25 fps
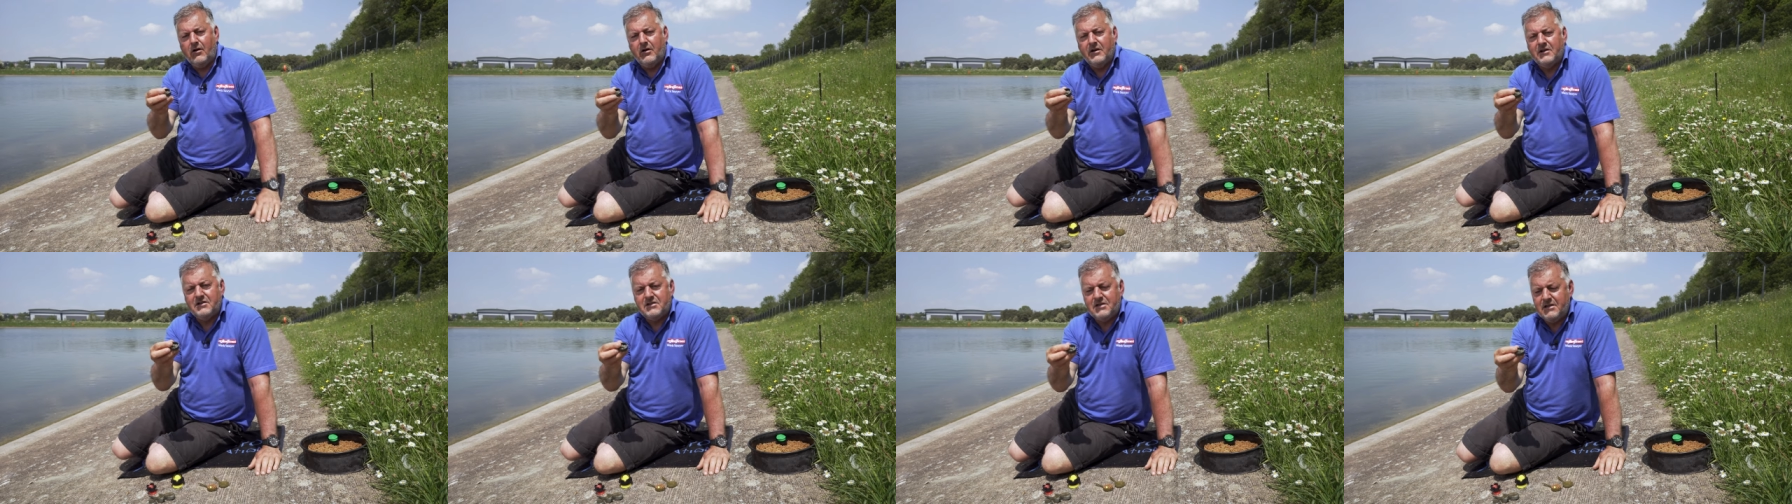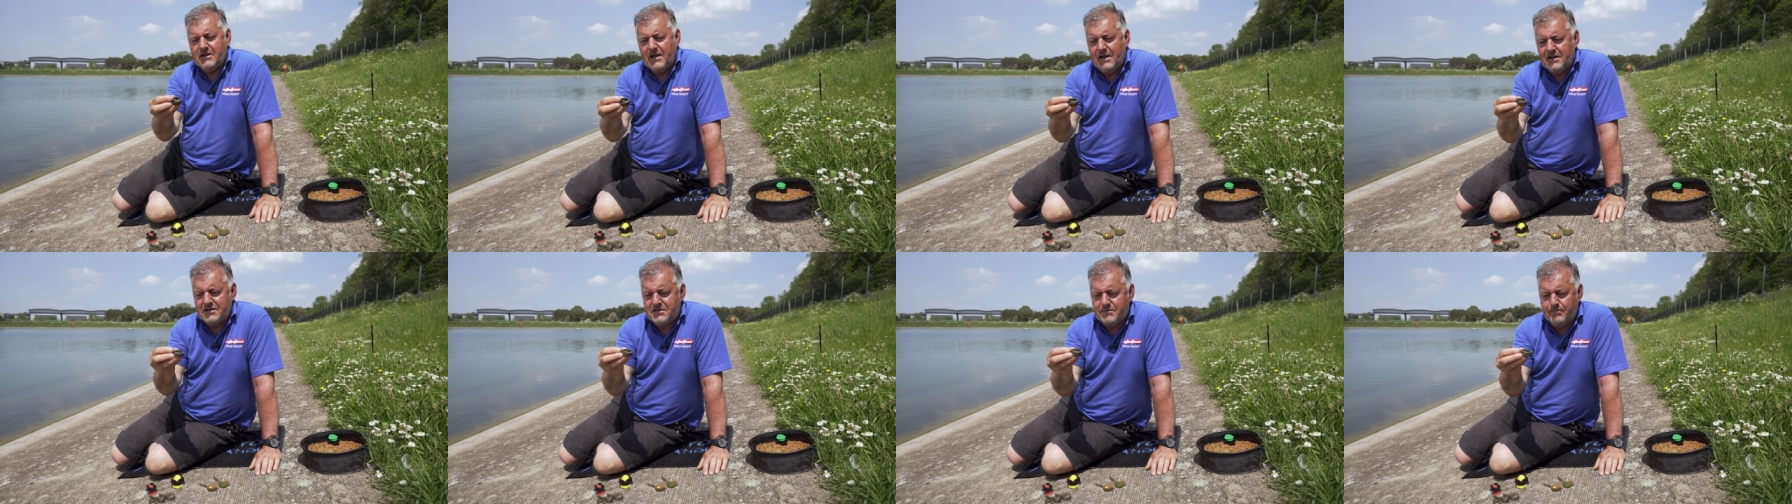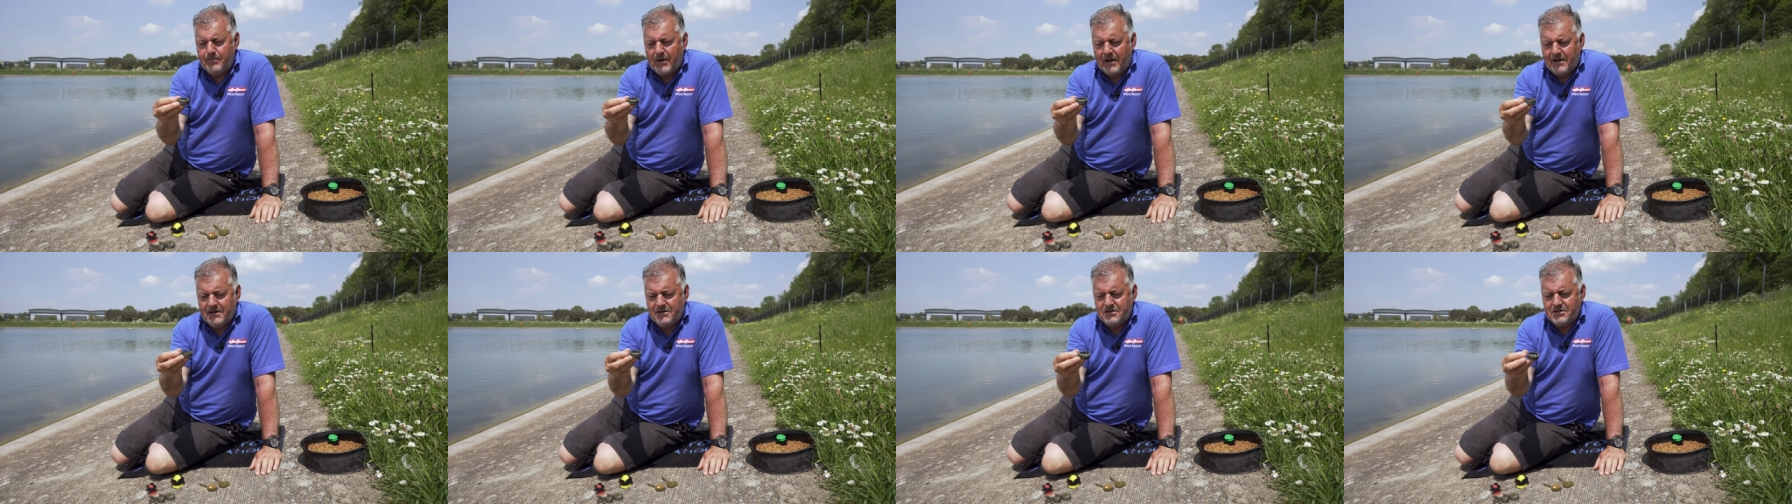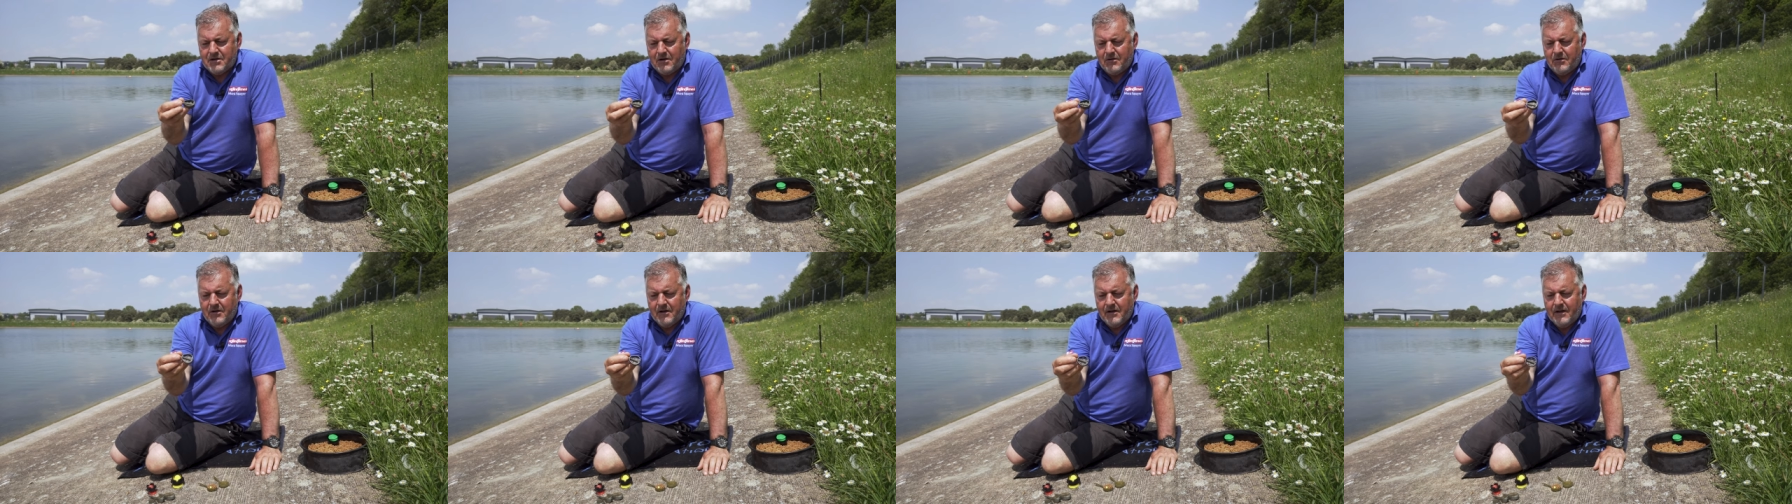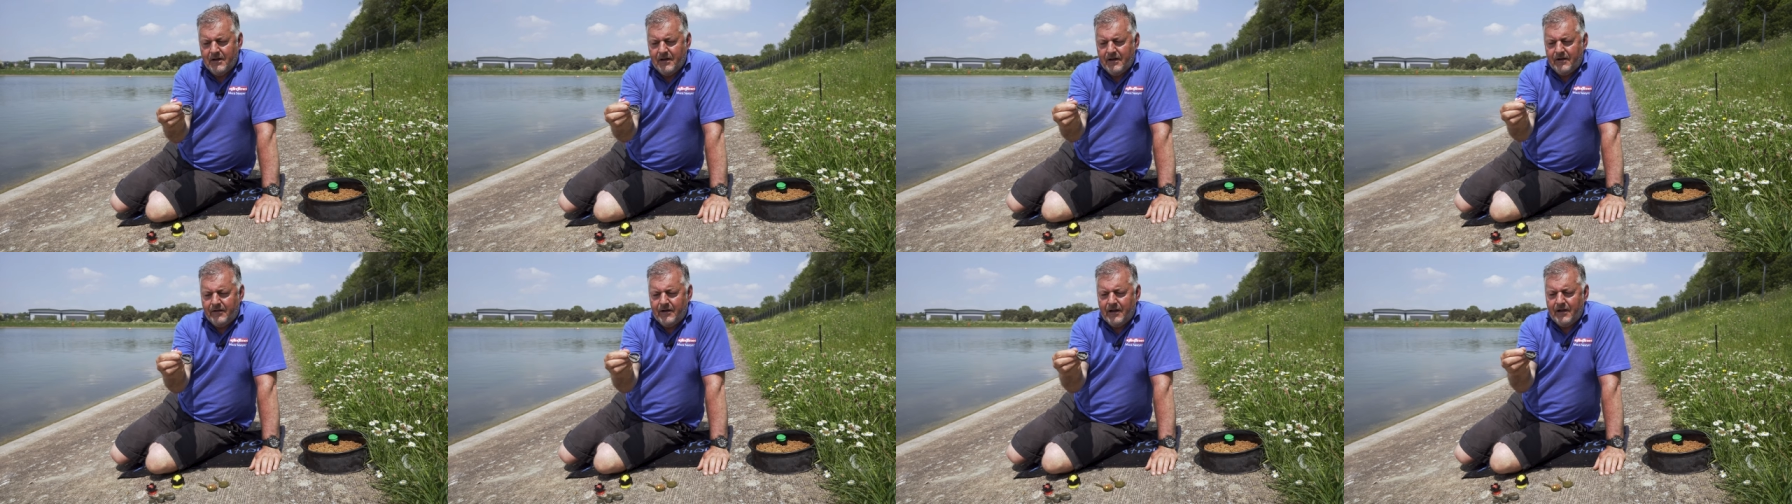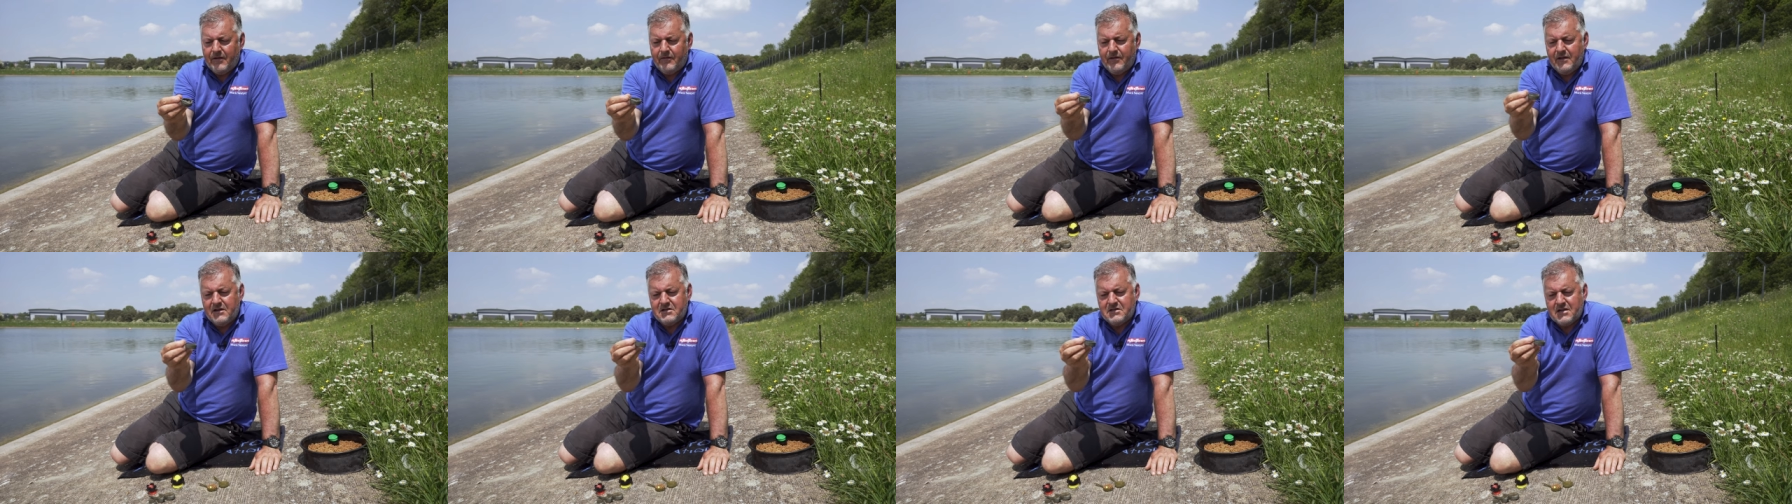ICS banjo.
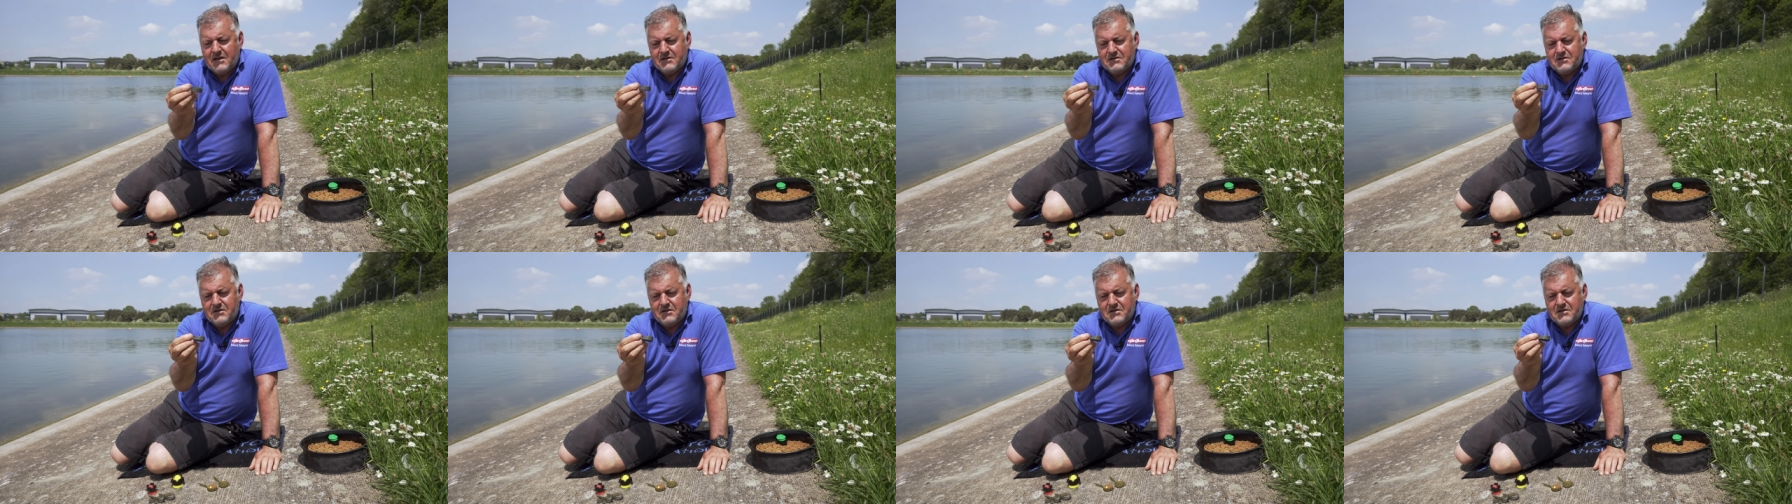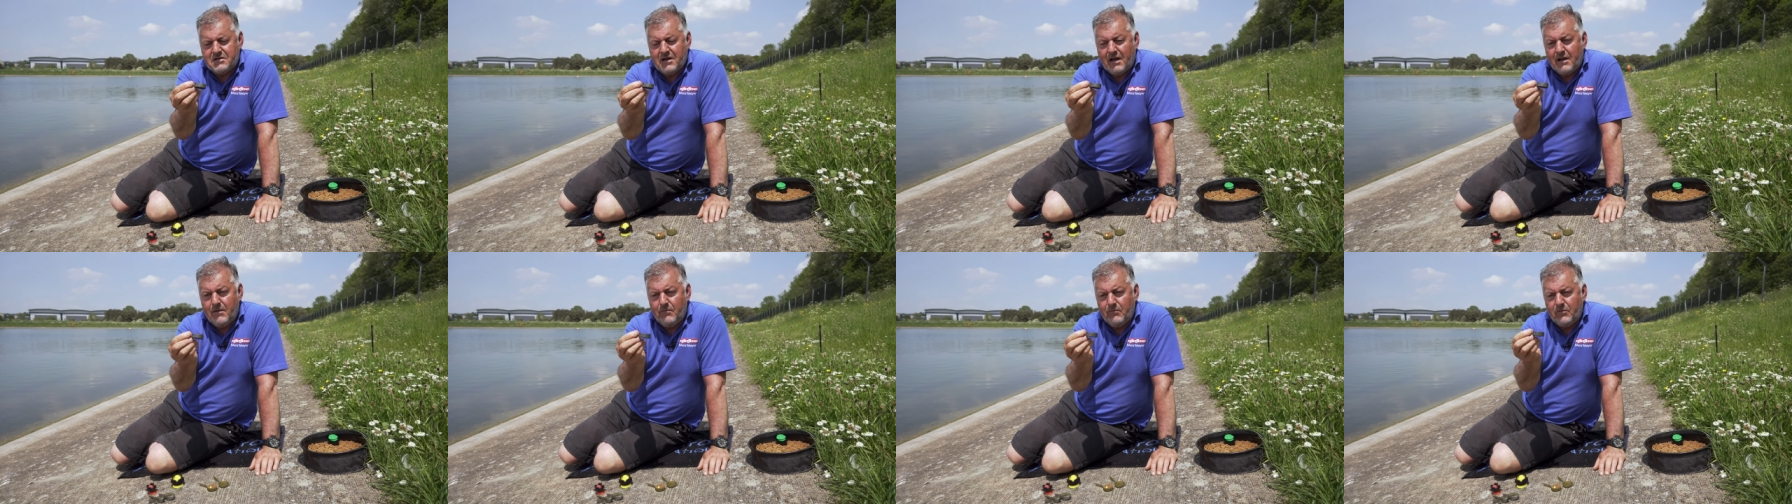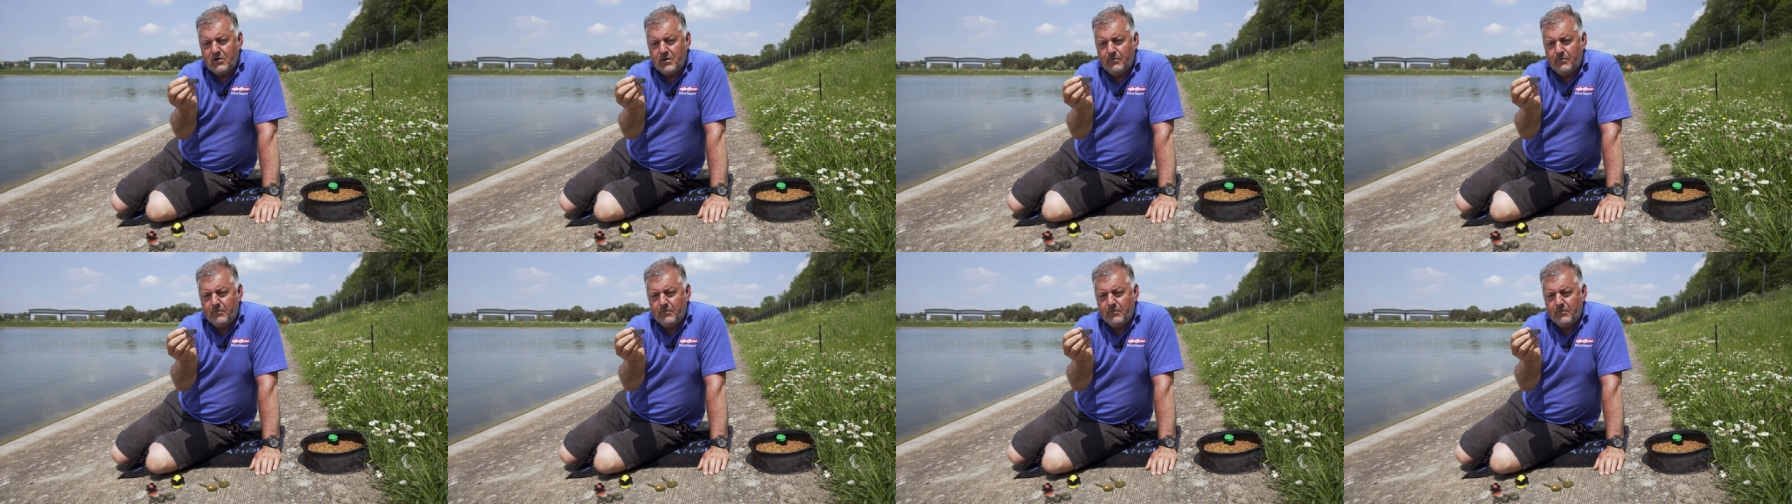Now, this has the same